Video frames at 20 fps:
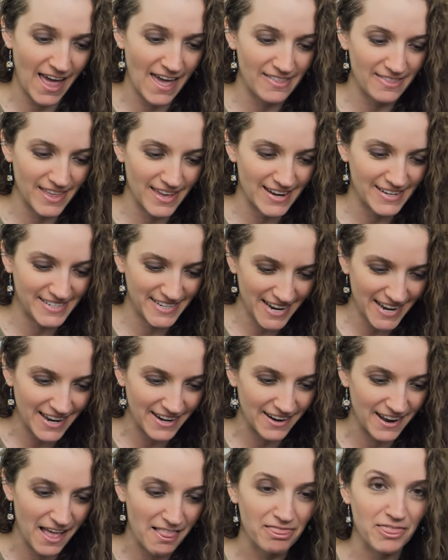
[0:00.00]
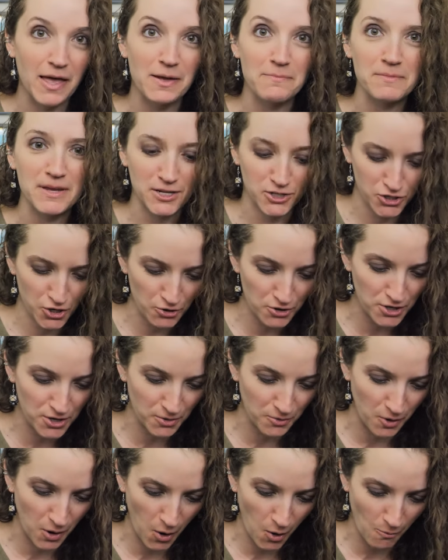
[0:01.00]
And they did. Let me show
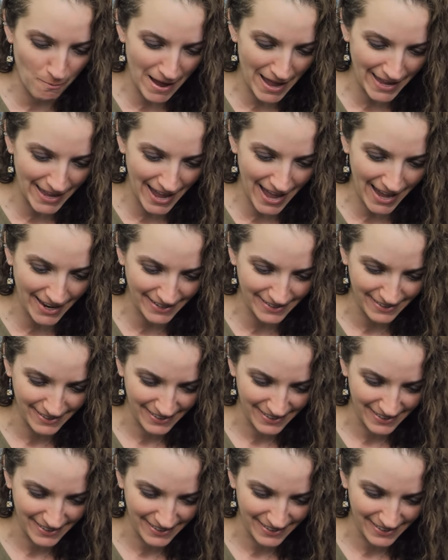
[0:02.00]
you. Oh my God.